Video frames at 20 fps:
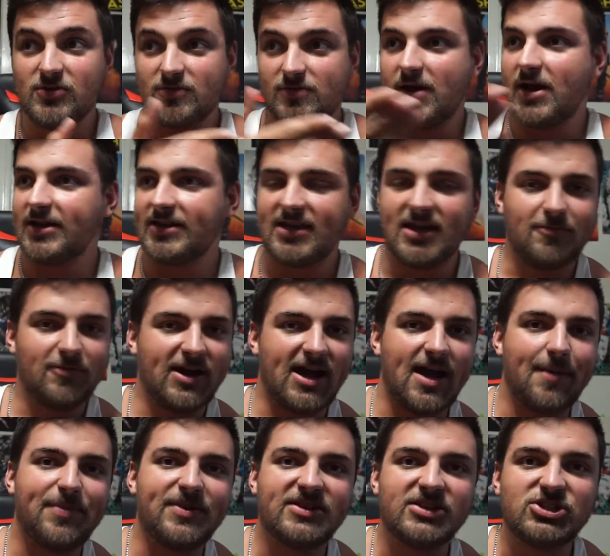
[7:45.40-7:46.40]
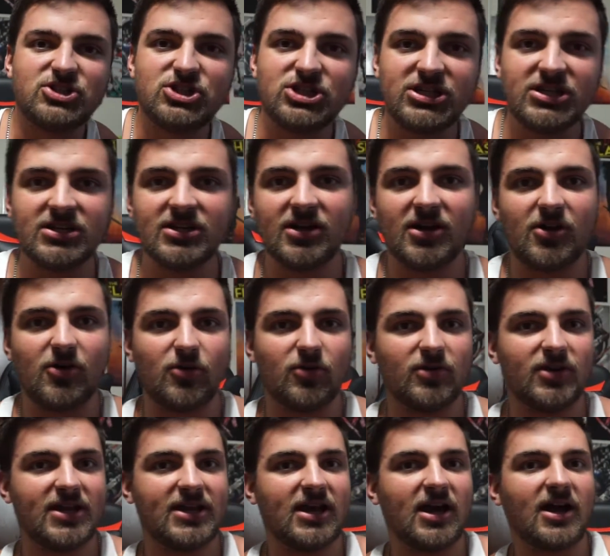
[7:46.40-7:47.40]
again, what happened to Gina, or
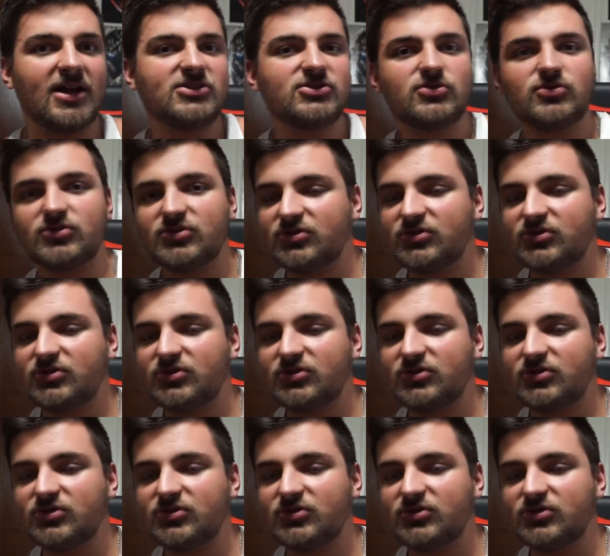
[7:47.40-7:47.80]
like high school